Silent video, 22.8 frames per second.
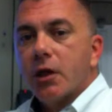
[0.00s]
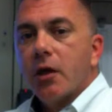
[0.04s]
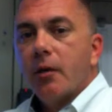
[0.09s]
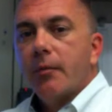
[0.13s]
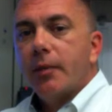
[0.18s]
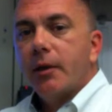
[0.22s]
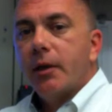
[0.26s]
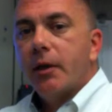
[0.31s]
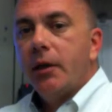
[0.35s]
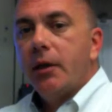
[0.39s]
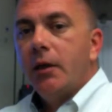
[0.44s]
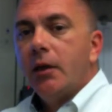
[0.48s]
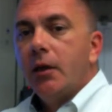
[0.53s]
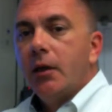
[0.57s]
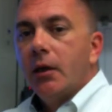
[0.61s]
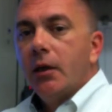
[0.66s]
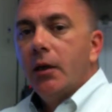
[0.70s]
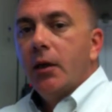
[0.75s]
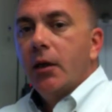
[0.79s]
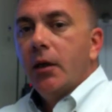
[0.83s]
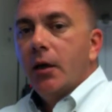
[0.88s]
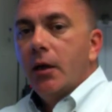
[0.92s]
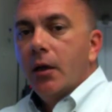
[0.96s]
company.
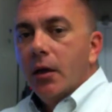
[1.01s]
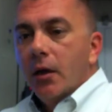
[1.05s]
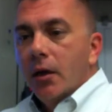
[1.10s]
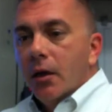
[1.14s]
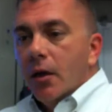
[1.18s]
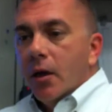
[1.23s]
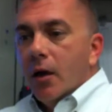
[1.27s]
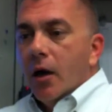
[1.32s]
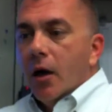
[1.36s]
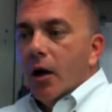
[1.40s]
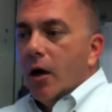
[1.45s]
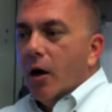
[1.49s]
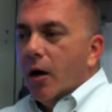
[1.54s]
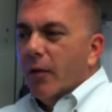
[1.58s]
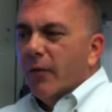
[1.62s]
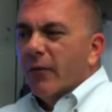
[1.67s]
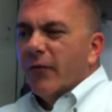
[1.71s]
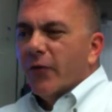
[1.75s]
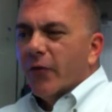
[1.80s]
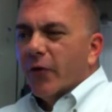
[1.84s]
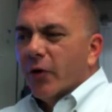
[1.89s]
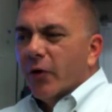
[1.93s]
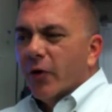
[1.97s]

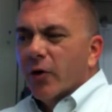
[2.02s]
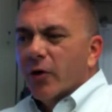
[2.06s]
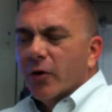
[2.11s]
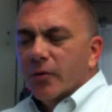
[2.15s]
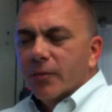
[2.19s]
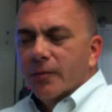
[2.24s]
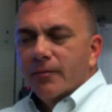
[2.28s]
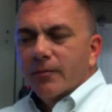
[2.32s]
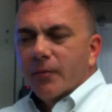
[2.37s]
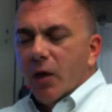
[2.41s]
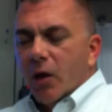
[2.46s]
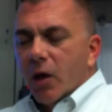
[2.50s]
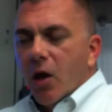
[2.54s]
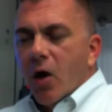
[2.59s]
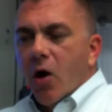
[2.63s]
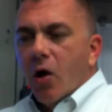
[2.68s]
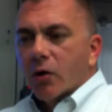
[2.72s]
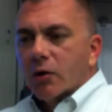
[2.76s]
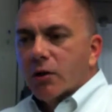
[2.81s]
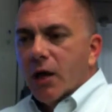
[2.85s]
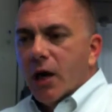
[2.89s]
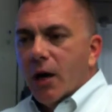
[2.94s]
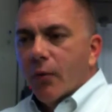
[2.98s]
Um, for a
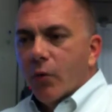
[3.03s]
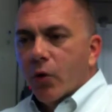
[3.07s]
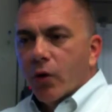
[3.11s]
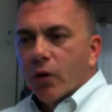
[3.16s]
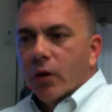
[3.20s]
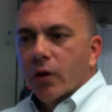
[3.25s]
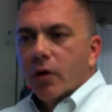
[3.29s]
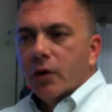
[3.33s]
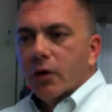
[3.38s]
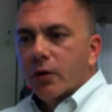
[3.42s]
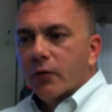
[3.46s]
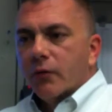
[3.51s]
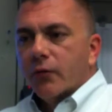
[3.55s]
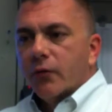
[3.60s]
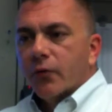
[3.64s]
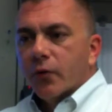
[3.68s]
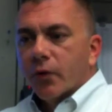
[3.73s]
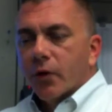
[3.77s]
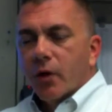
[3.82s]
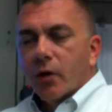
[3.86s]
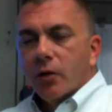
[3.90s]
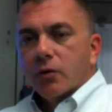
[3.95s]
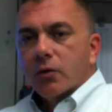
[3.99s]
long time, we were looking
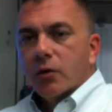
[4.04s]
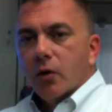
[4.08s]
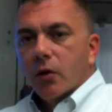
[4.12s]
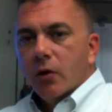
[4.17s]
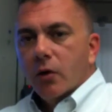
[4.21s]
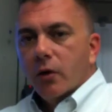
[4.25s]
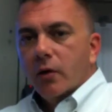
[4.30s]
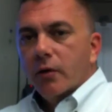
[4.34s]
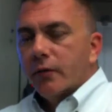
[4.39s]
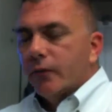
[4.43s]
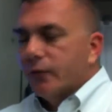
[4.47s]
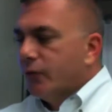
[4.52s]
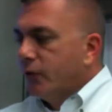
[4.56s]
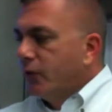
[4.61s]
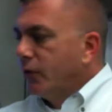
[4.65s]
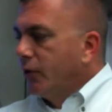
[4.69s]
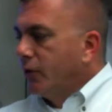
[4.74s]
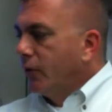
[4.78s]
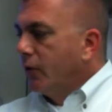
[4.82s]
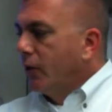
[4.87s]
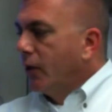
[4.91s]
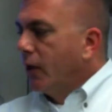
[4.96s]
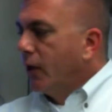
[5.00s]
for an alternative
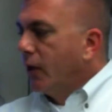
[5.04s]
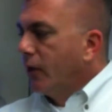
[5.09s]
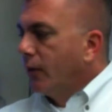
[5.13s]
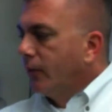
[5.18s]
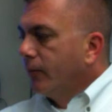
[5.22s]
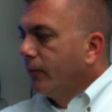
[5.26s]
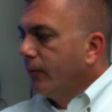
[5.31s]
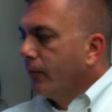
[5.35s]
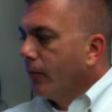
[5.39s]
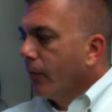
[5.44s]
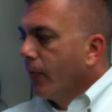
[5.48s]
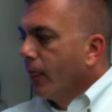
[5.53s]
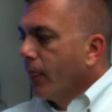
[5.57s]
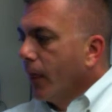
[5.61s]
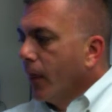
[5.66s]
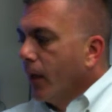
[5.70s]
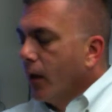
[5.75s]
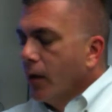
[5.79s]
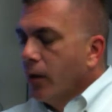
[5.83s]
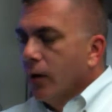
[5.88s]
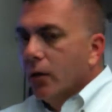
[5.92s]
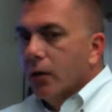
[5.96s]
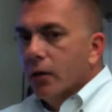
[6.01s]
to uh,
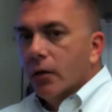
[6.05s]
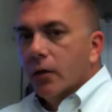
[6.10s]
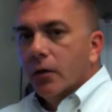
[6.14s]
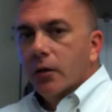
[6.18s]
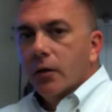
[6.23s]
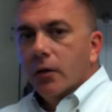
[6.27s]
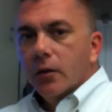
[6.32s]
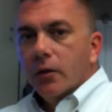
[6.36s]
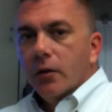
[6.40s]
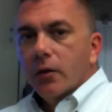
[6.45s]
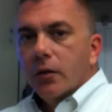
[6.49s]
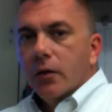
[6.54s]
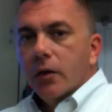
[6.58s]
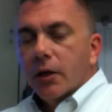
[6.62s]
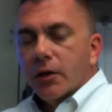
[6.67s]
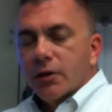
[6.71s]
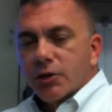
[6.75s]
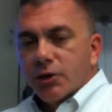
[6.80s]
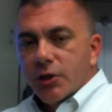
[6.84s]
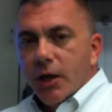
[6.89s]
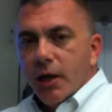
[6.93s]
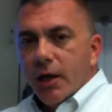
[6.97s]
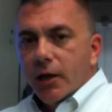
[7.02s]

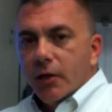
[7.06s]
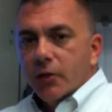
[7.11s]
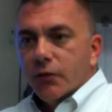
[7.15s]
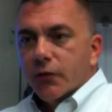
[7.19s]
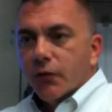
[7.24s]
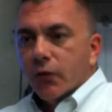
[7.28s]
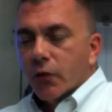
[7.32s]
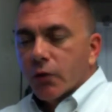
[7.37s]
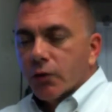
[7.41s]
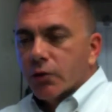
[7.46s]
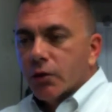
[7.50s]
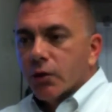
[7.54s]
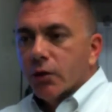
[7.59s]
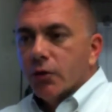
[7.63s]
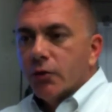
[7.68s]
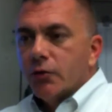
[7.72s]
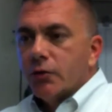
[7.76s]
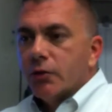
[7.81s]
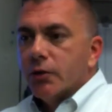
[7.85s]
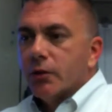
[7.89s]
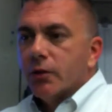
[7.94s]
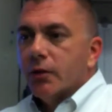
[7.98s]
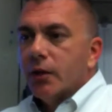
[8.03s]
exchange for a
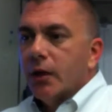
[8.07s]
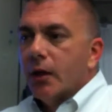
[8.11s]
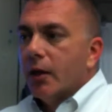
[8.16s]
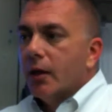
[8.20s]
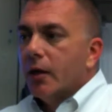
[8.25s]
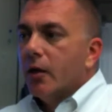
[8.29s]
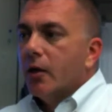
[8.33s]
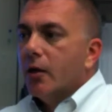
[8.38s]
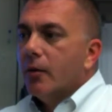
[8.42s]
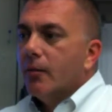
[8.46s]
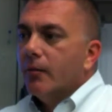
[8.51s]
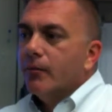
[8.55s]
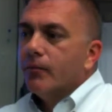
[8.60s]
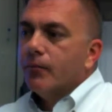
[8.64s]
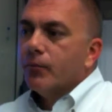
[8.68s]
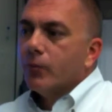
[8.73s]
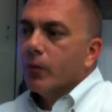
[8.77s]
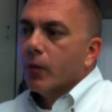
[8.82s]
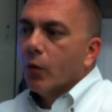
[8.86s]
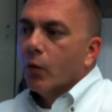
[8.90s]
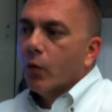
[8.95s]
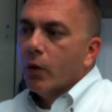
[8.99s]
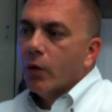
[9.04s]
solution, and um,
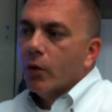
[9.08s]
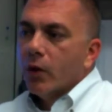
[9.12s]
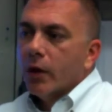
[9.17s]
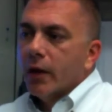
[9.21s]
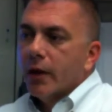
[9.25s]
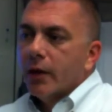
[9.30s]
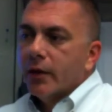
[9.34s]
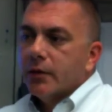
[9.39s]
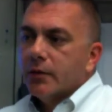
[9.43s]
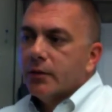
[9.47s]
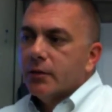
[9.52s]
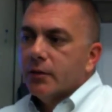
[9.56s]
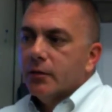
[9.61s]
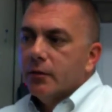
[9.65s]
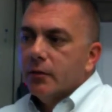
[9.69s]
we were at